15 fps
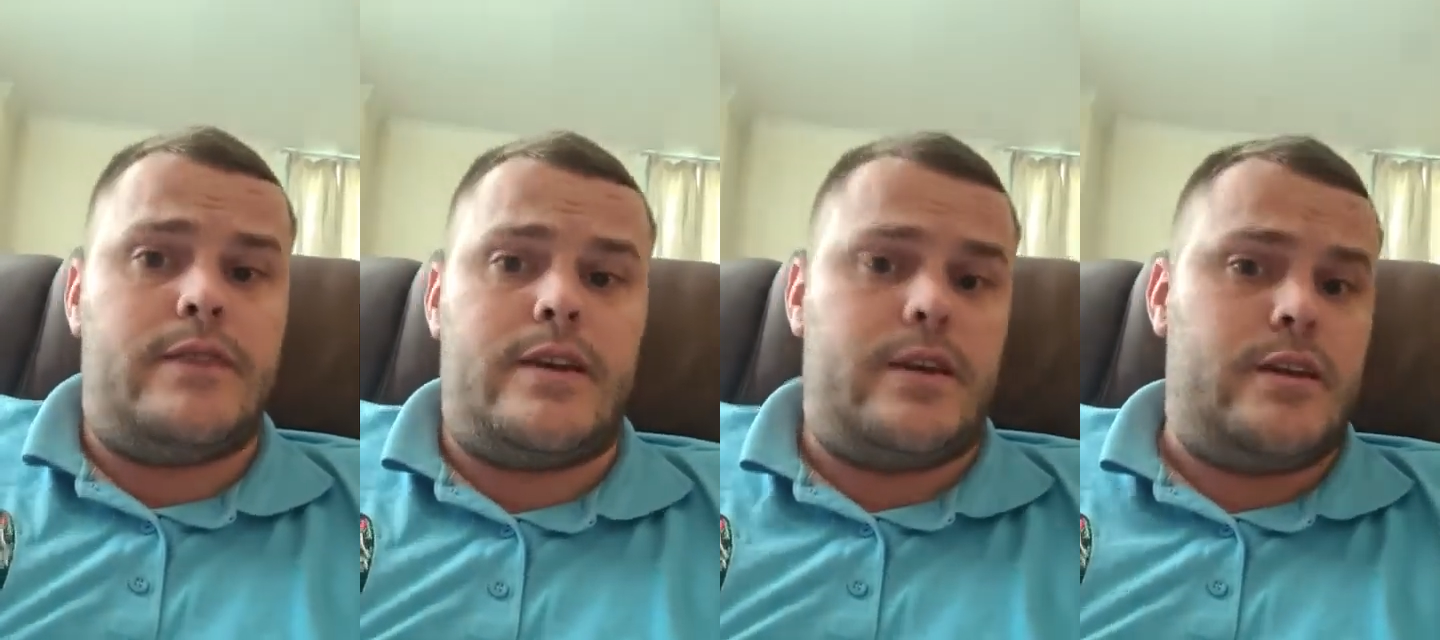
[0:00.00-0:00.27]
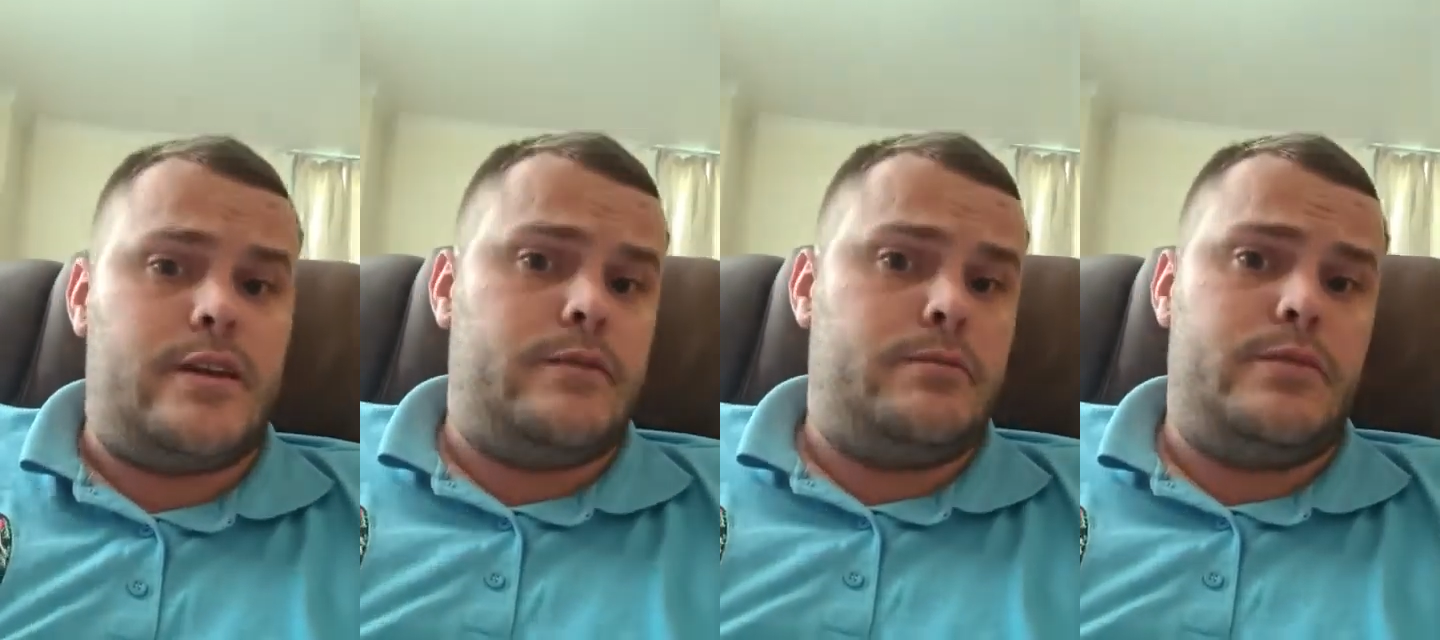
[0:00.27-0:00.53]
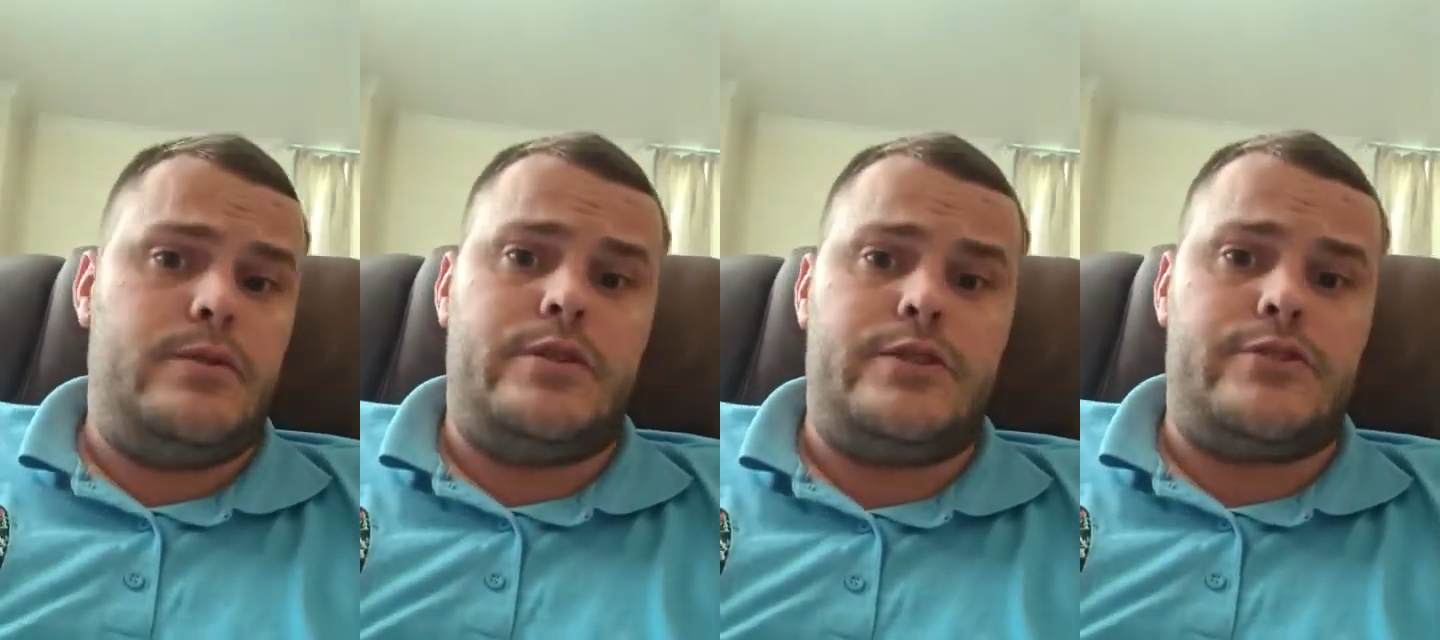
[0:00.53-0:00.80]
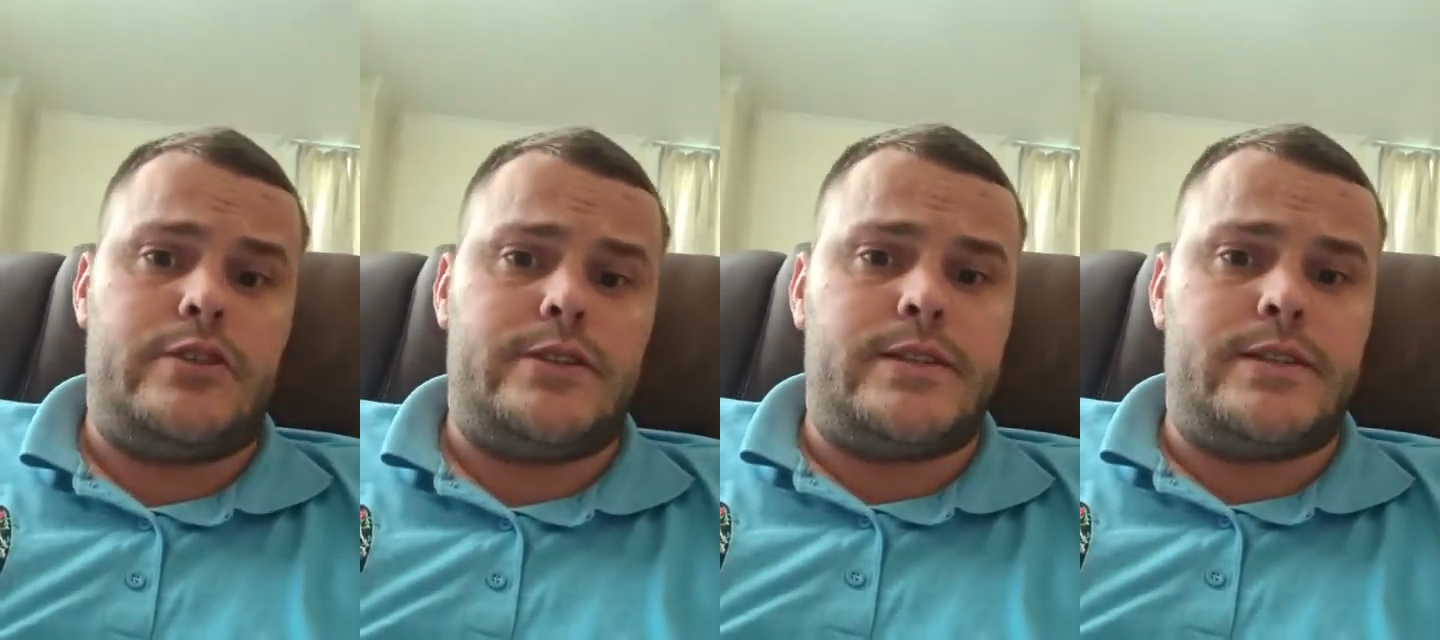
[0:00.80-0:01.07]
Digger put the
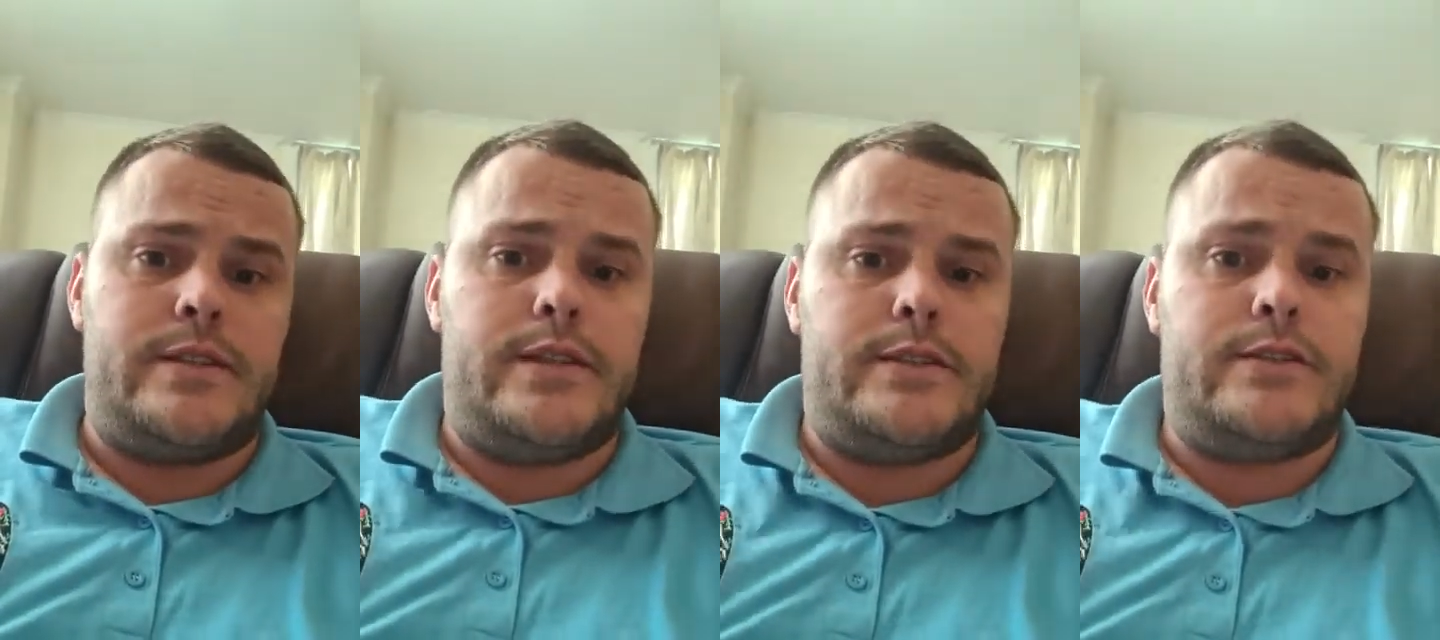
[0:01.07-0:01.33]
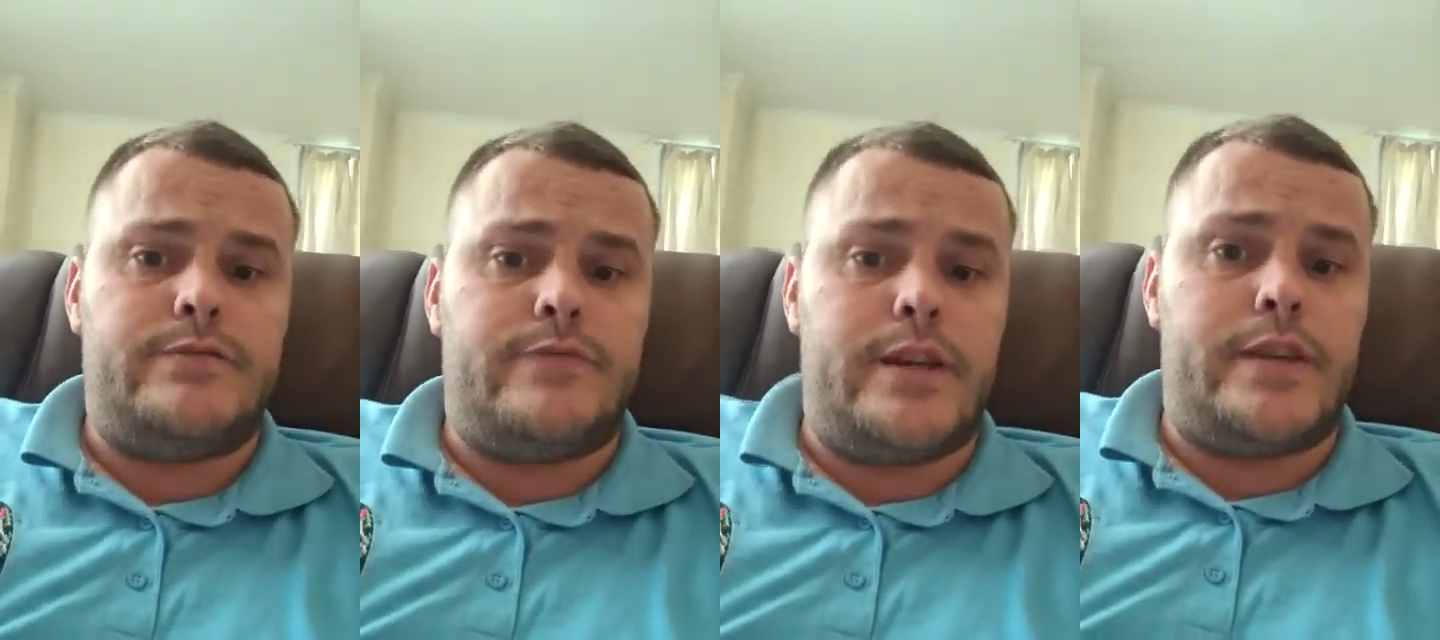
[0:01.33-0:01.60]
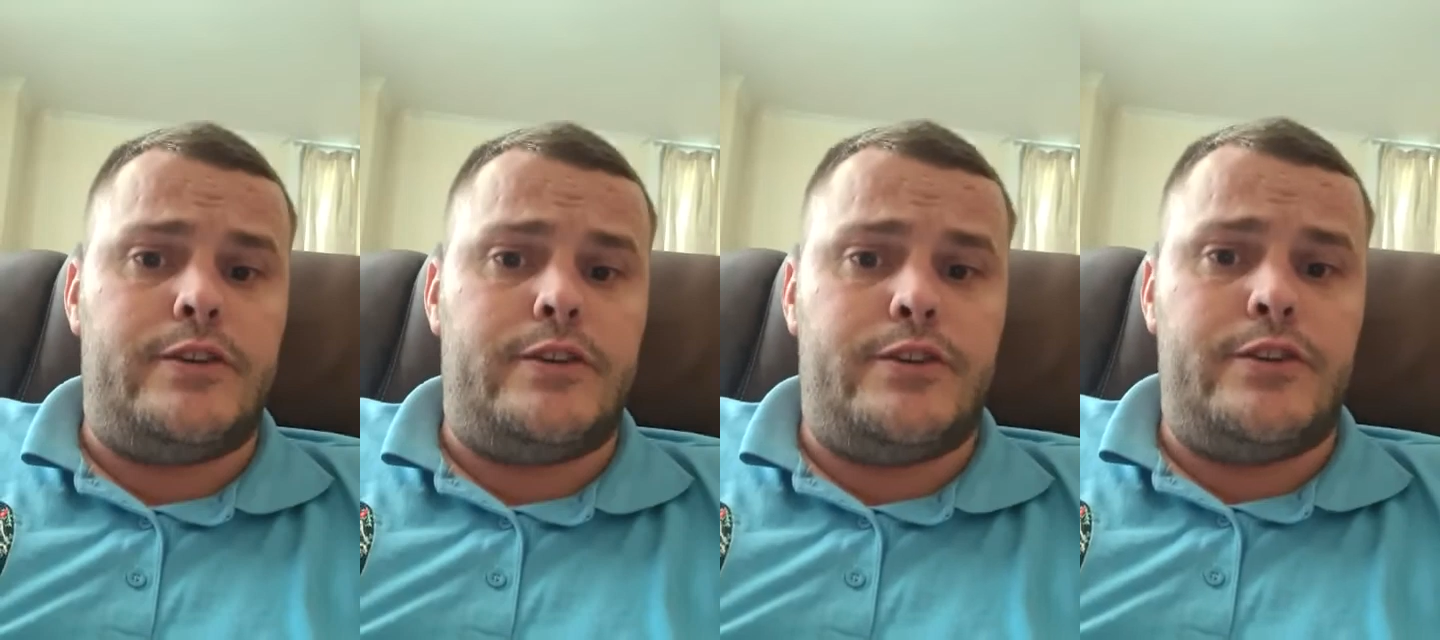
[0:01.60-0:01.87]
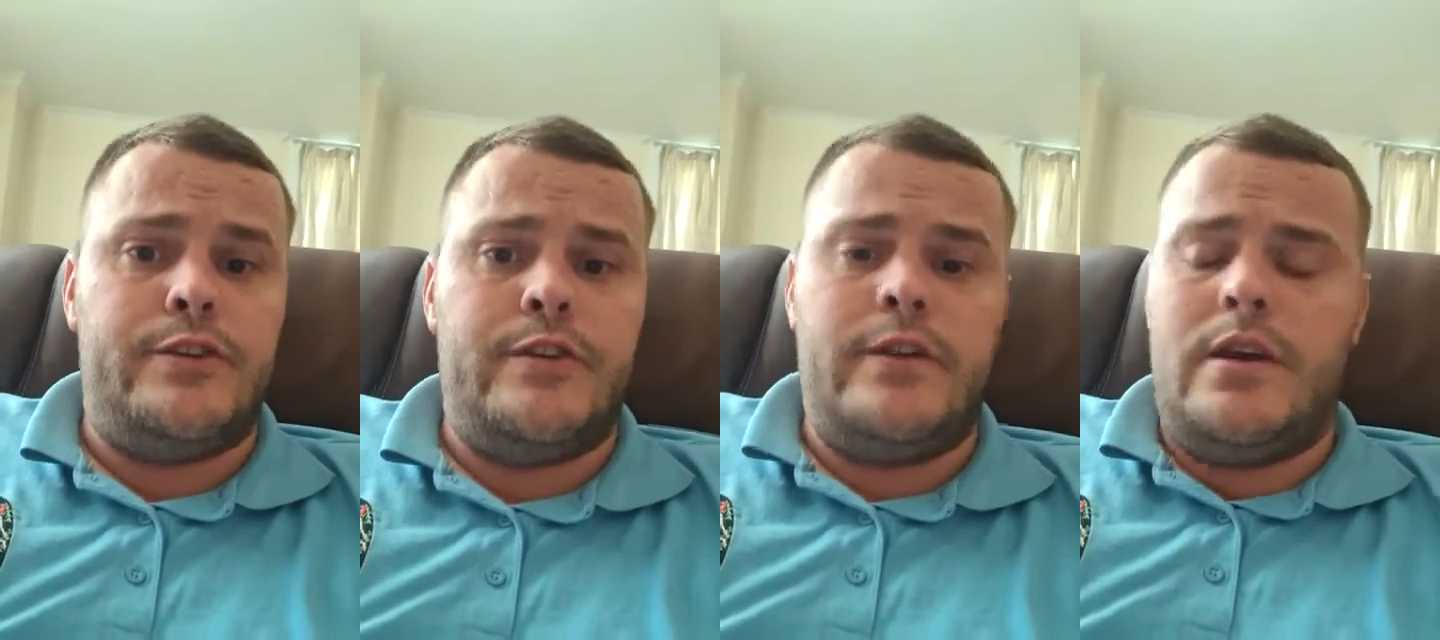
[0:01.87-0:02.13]
trust in us. Thank you.